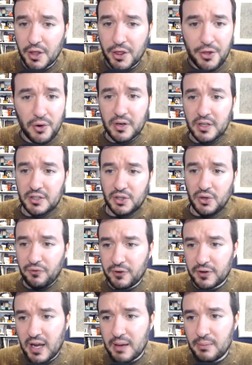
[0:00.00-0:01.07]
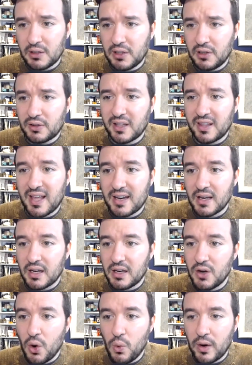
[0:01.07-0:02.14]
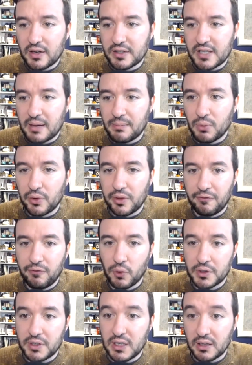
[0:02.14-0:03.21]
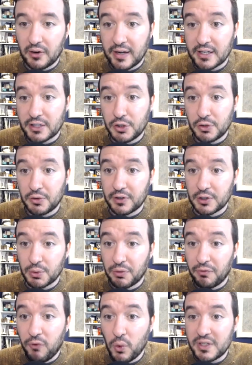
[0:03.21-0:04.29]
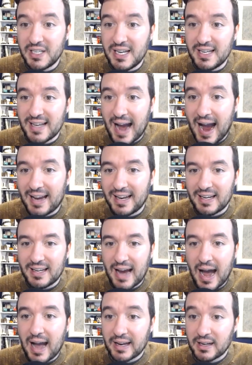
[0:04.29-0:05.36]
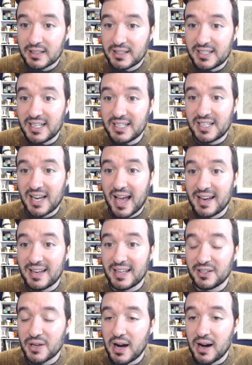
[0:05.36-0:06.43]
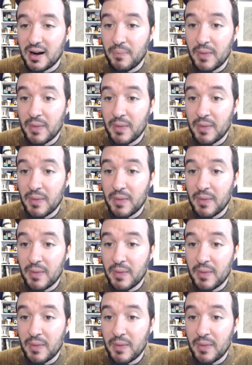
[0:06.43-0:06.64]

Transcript: 32 for Damian Lillard, and then no one else had more than 14. Larry Nance Jr. finished with 14, 9, and 9, assist and a uh,